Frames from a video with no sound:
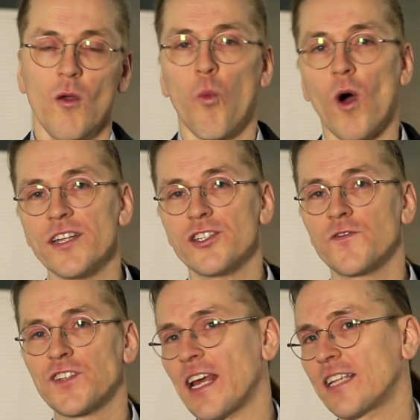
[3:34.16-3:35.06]
Once
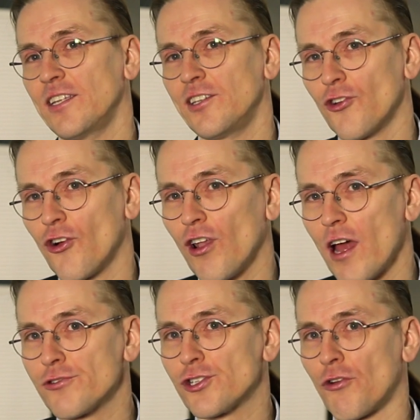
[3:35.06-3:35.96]
you've selected your
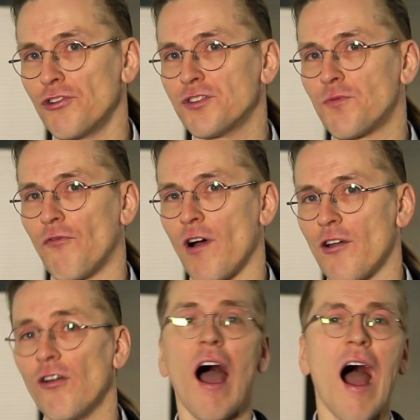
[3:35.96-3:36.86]
cloud storage
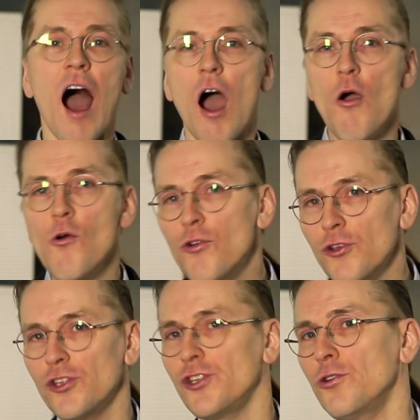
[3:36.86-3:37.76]
provider, how do
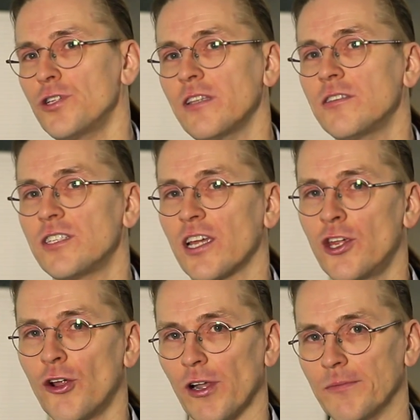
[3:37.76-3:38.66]
you use it
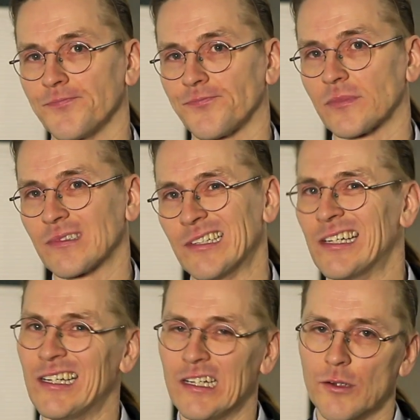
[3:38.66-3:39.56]
securely?
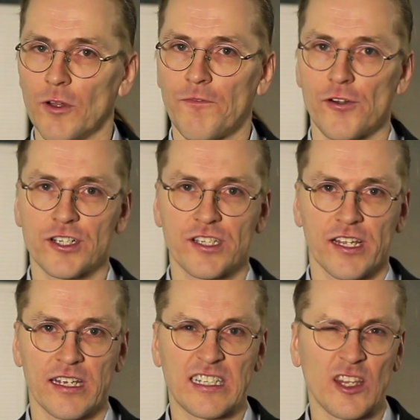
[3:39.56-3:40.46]
Well, first
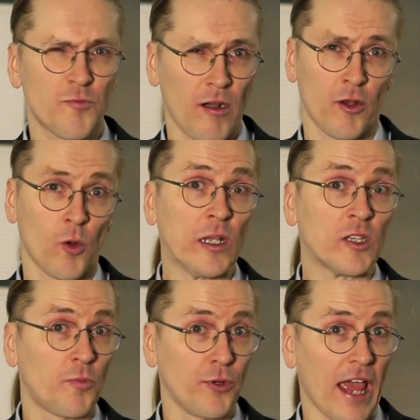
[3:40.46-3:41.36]
thing is that you probably don't want
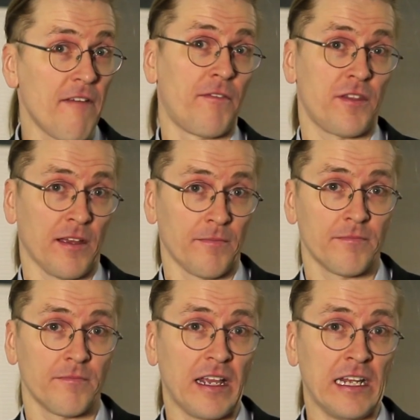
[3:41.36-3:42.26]
to put everything
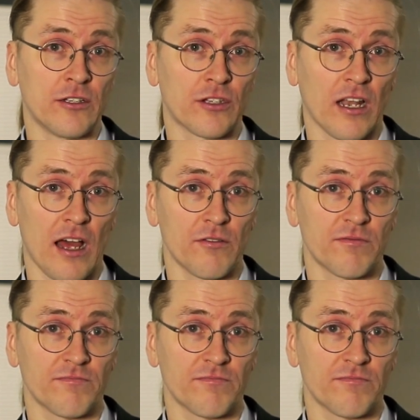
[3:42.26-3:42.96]
into the cloud.